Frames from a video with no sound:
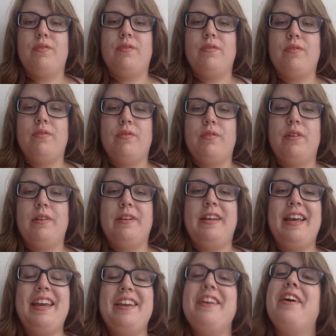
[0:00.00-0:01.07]

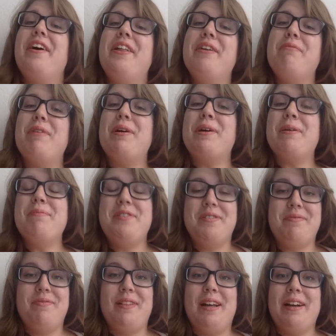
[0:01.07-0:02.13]
Hey y'all, and welcome
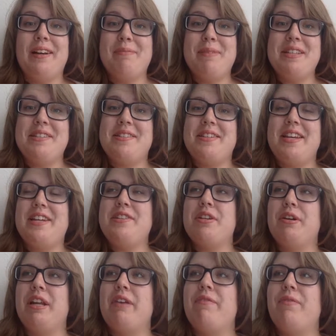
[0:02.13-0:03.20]
to Vlogmas Day
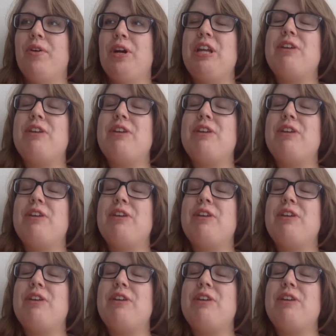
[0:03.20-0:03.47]
24.